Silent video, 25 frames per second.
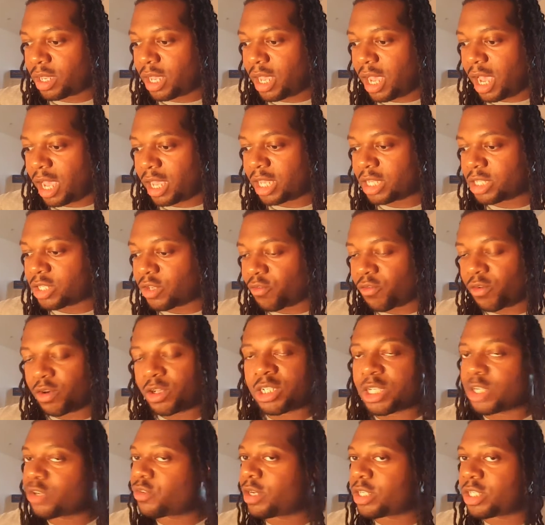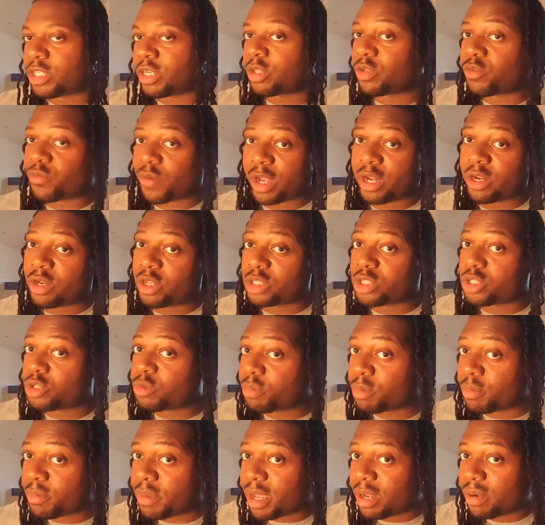I guess, the first iteration of the reign of the
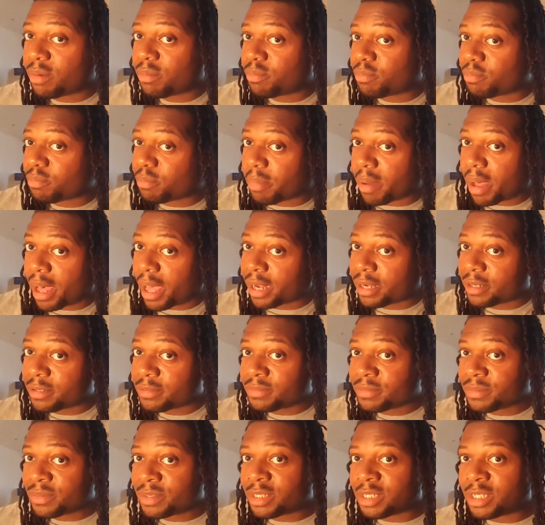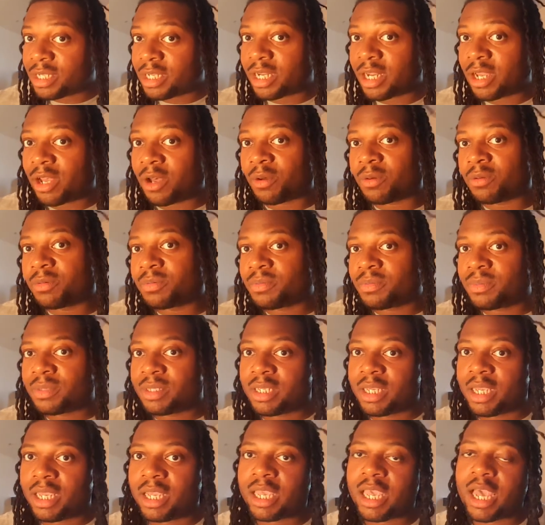Superman, but, you know,
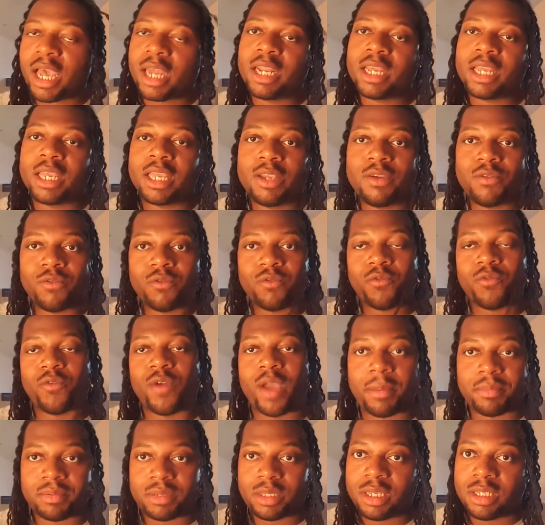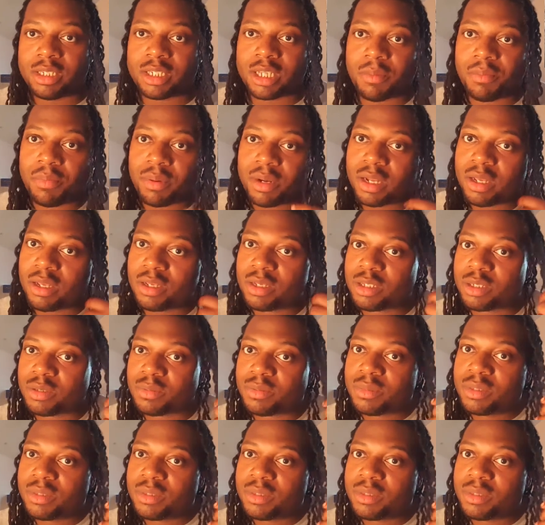it kind of wraps things up in a,